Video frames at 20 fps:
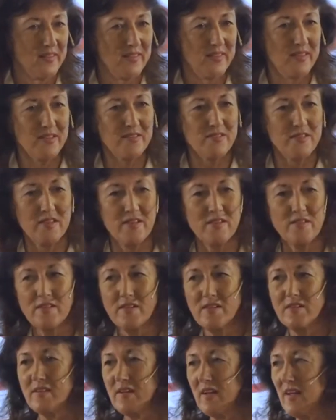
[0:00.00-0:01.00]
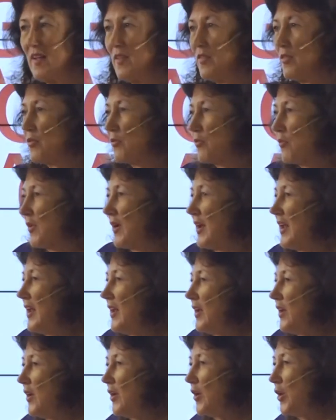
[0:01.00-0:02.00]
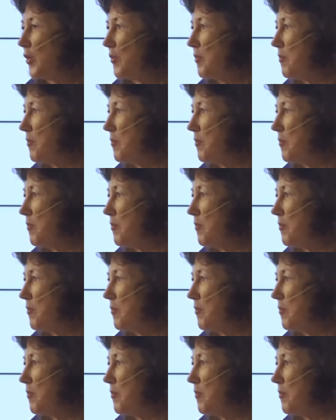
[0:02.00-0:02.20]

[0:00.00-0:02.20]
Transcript: This isn't a three-year